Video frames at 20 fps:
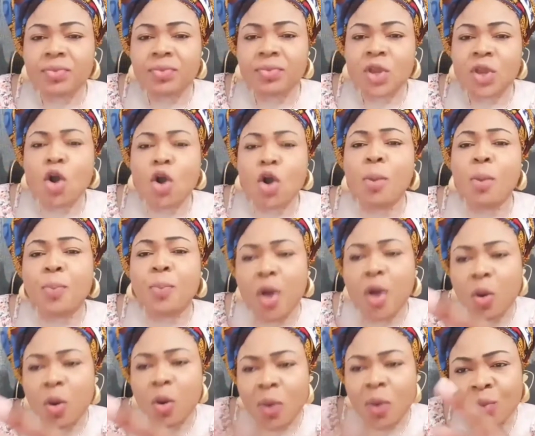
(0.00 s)
o
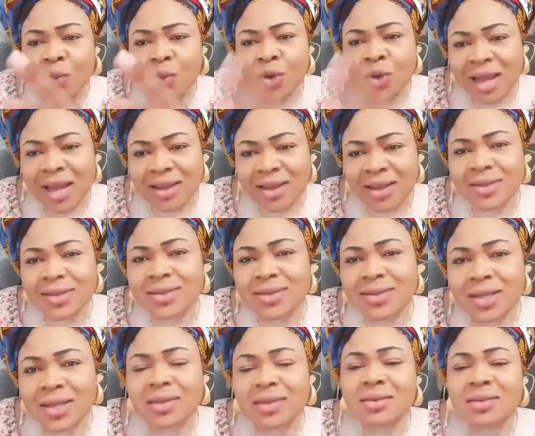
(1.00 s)
bo when we na
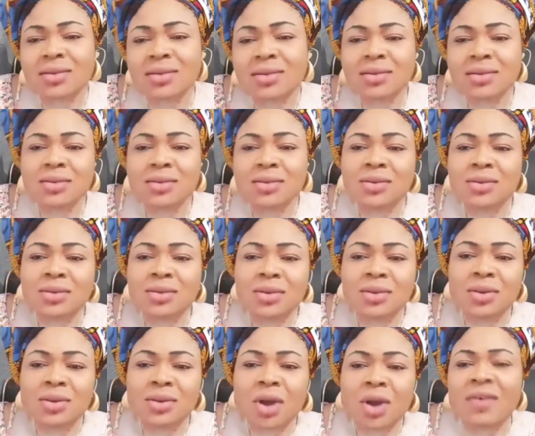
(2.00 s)
kede
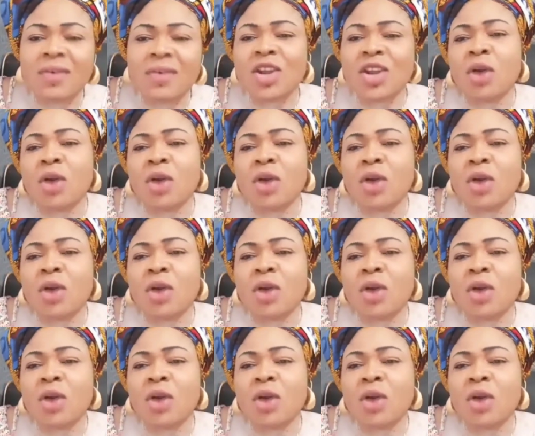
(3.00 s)
ama